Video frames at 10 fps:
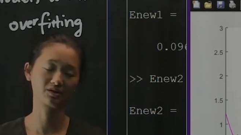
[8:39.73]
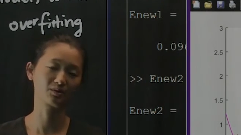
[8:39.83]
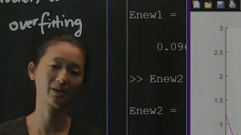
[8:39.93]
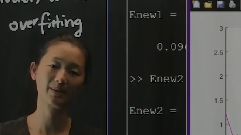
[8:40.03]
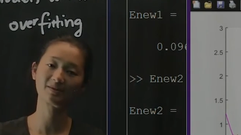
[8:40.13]
So
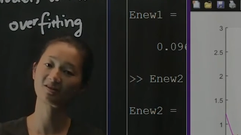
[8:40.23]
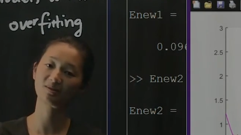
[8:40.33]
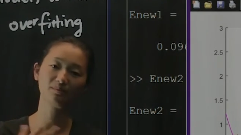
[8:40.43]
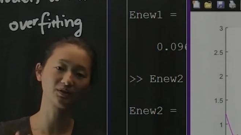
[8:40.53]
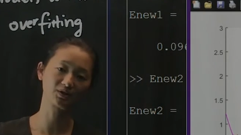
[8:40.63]
perhaps the
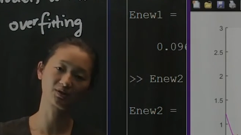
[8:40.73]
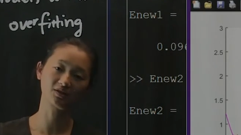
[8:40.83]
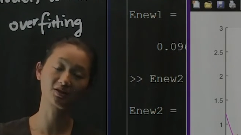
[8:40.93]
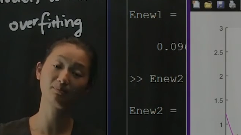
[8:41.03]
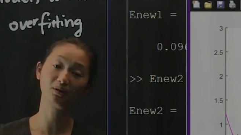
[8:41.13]
simplest,
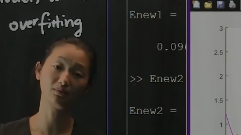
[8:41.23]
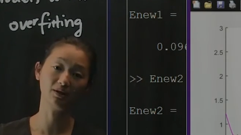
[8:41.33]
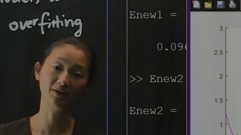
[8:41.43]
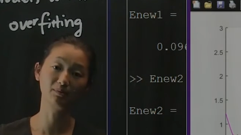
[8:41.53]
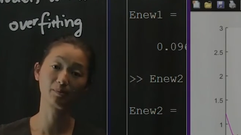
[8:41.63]
simpler
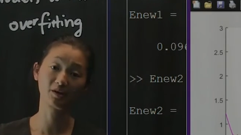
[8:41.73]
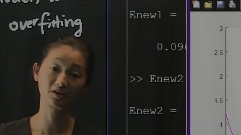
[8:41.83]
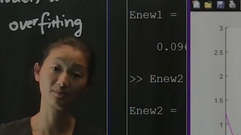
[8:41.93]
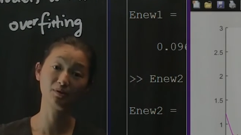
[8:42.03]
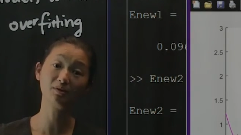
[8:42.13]
one, the more
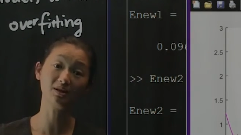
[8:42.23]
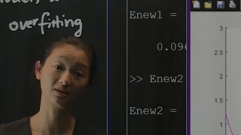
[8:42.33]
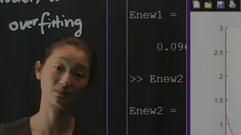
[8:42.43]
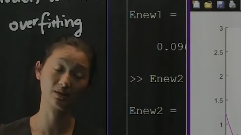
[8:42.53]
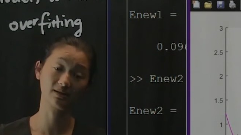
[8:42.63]

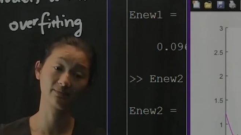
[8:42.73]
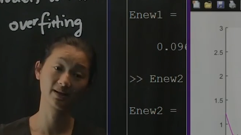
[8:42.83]
parsimonious one,